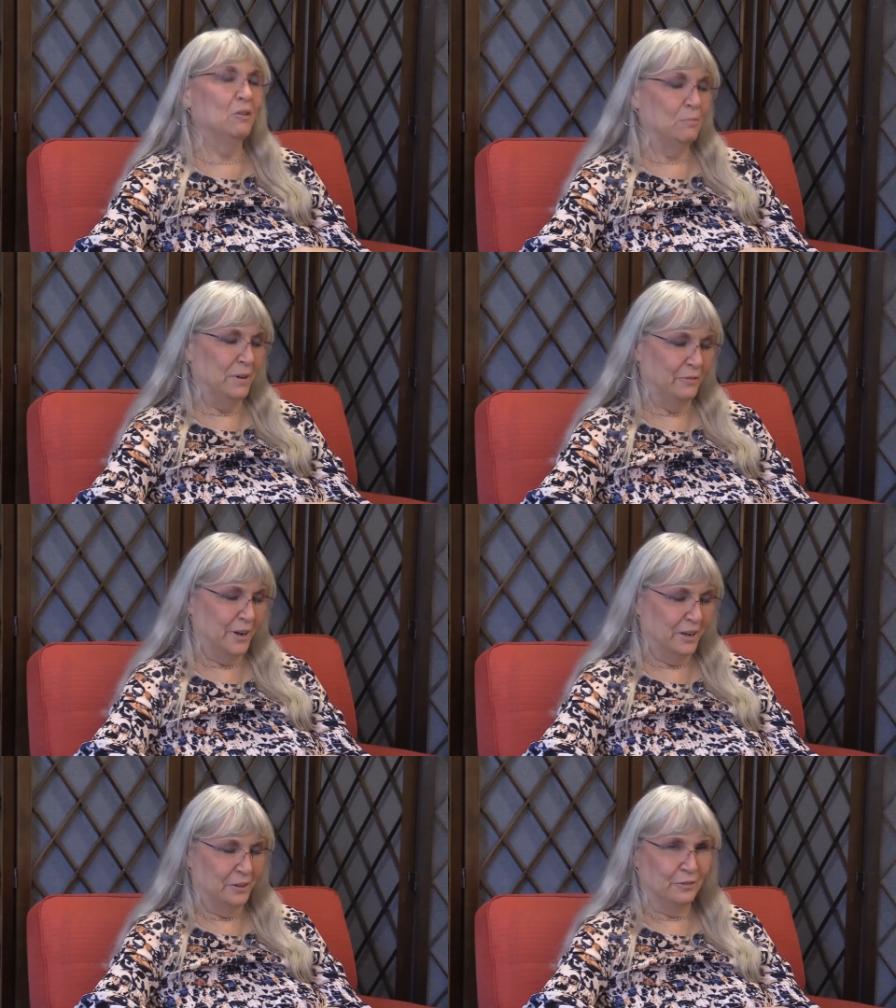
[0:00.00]
it would be
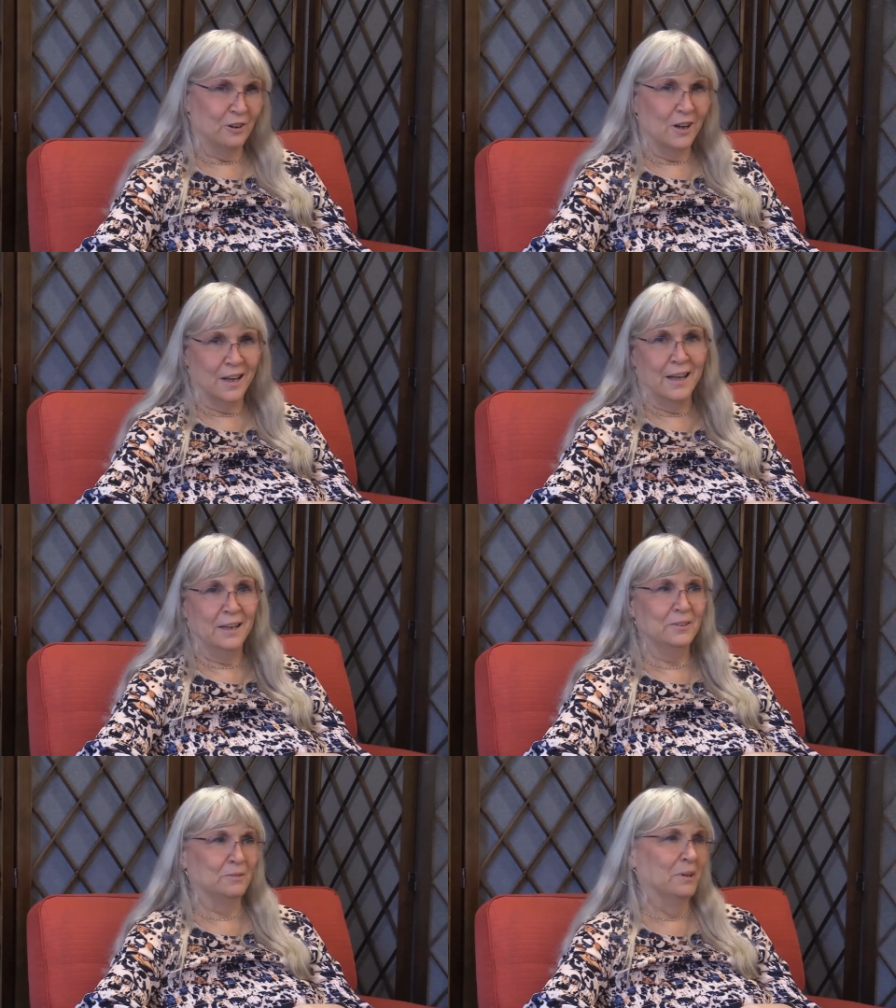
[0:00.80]
Freddy the Frog
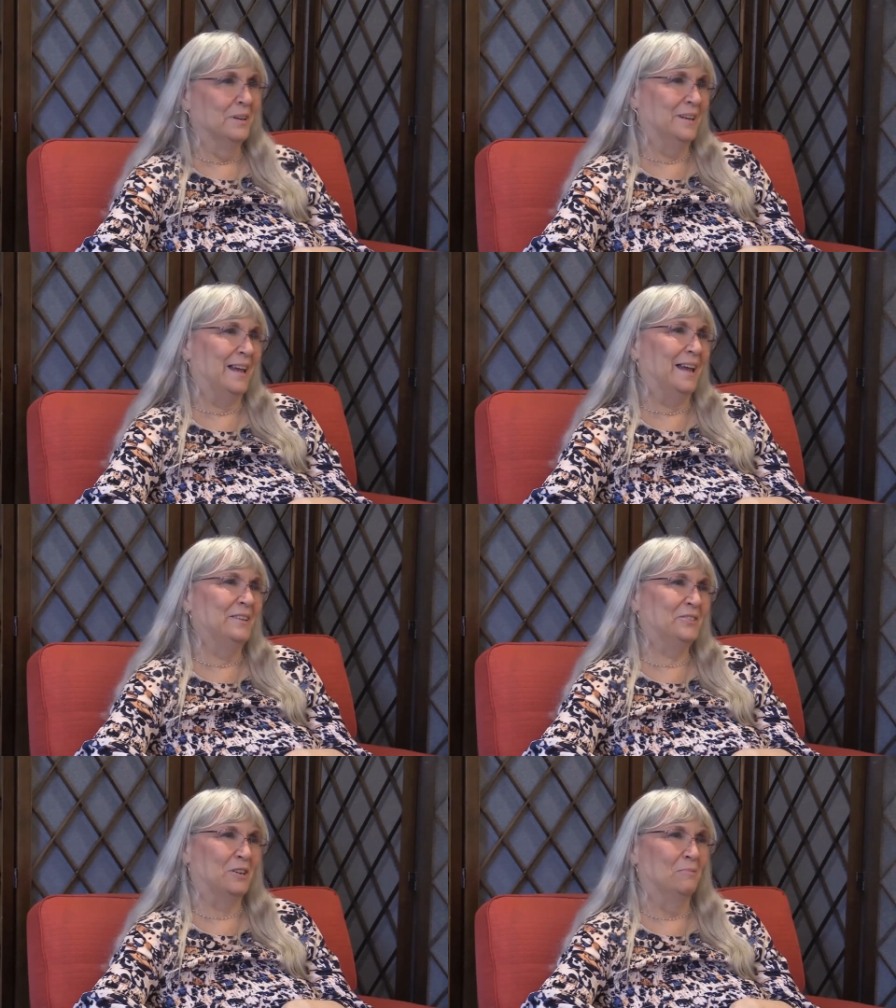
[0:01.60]
hangs
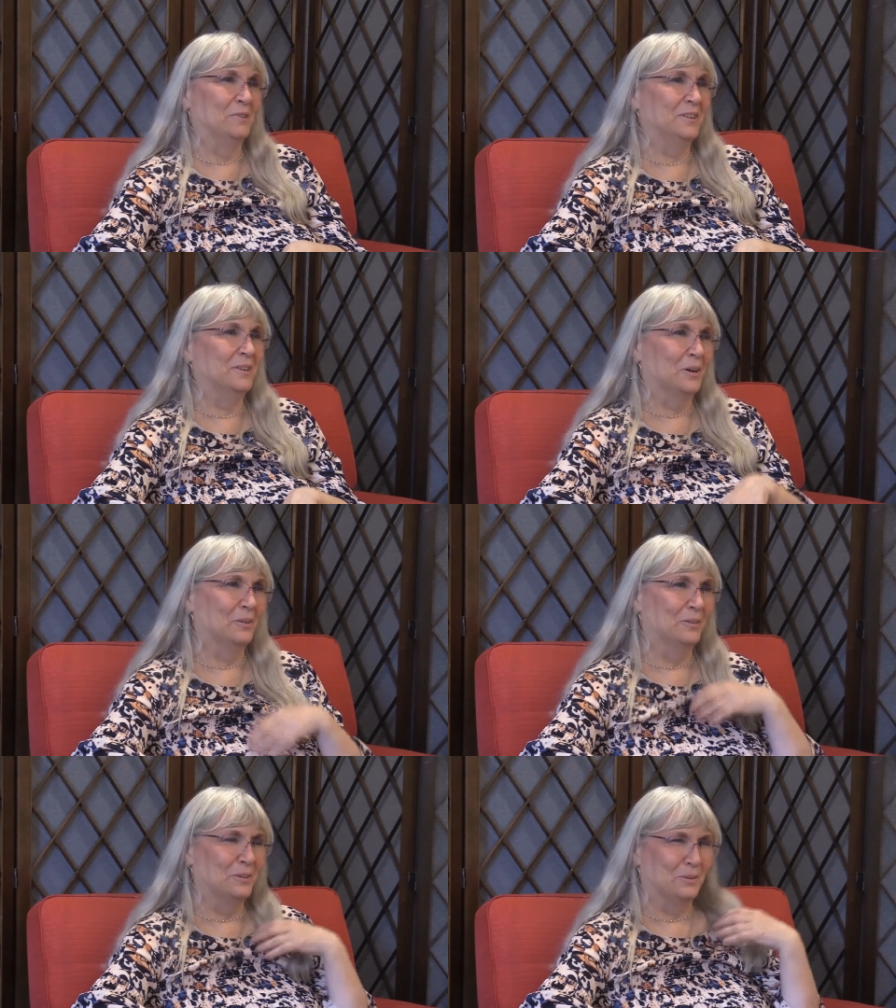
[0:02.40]
someone. Oh.